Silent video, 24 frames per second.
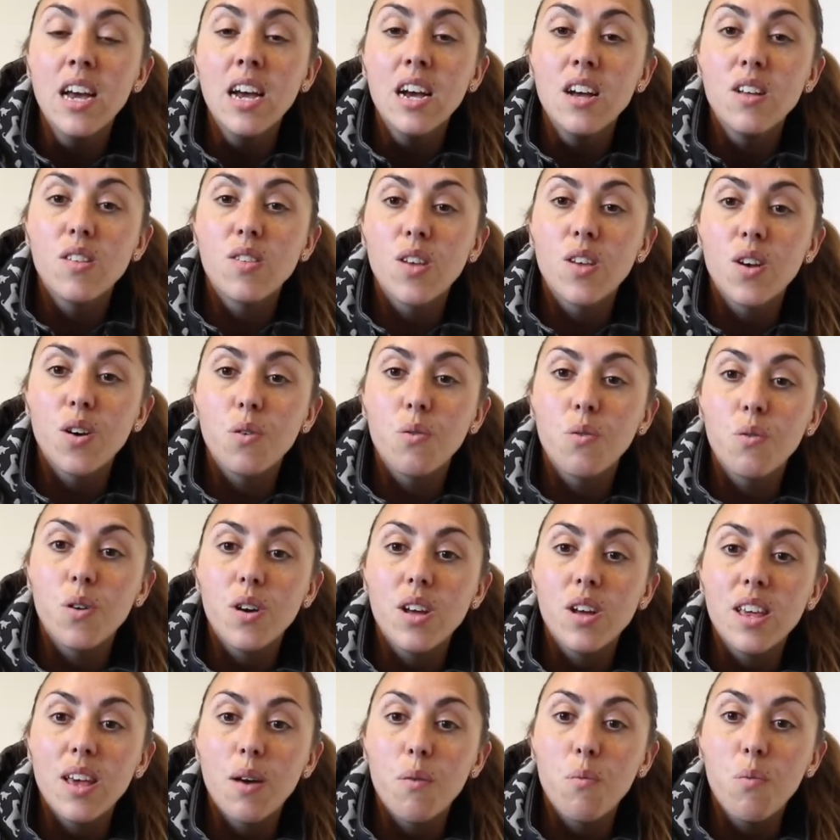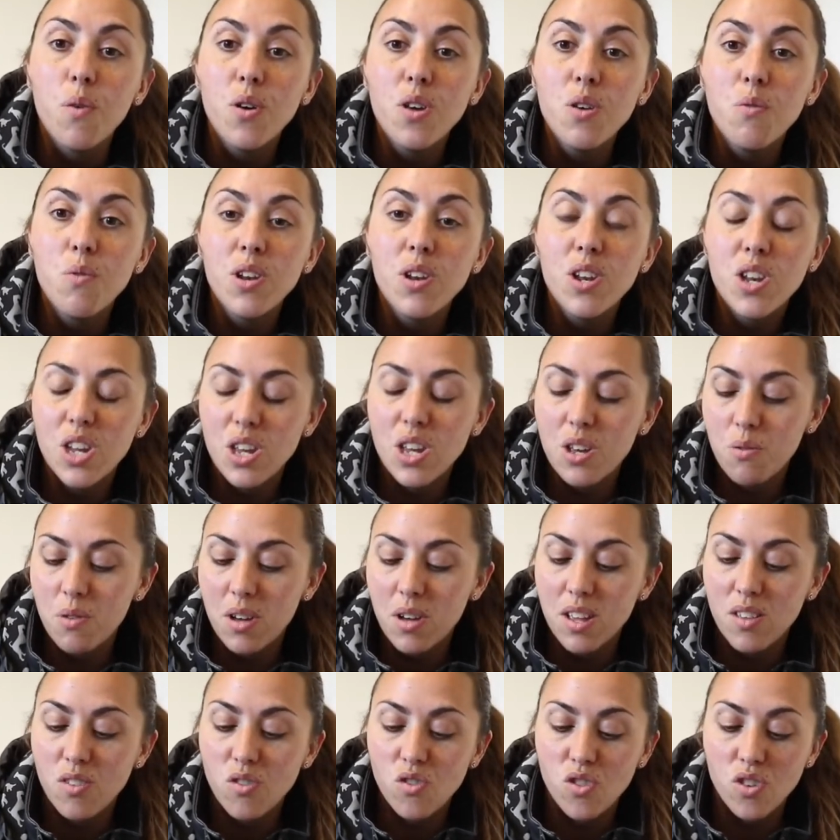So yeah, what you want to do
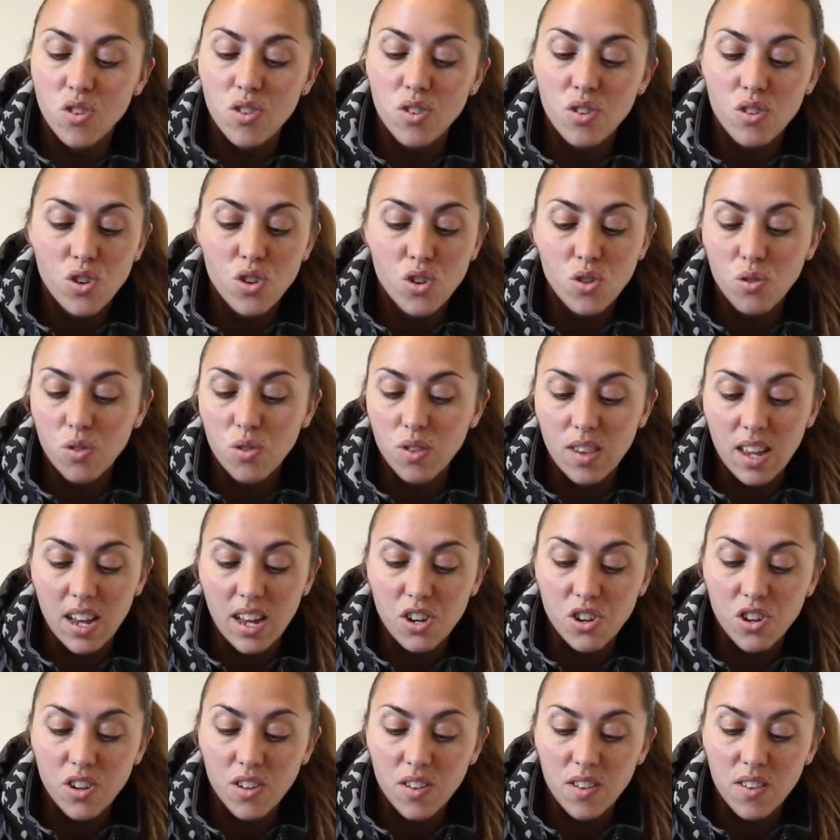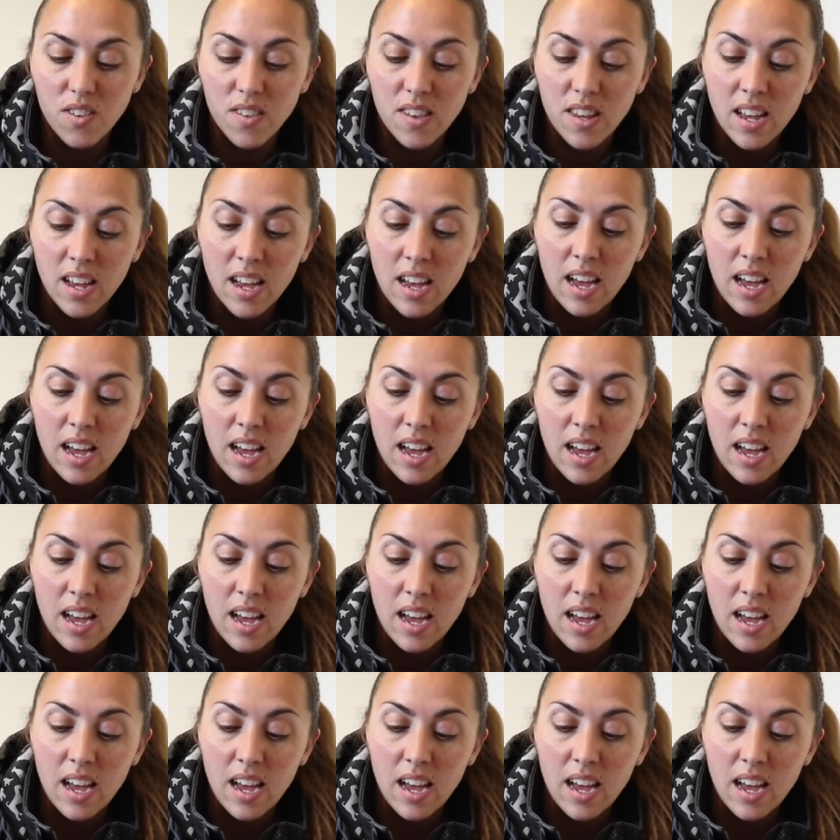is just short sessions.